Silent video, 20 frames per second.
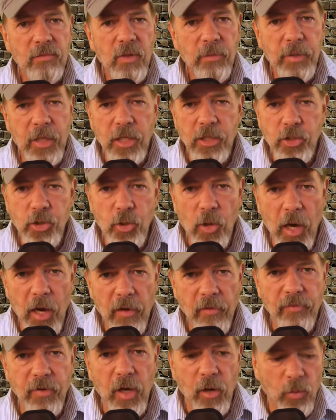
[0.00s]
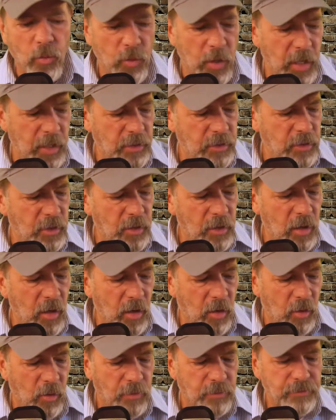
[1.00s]
because you have a right to
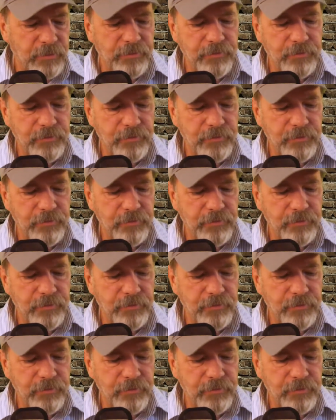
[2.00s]
know.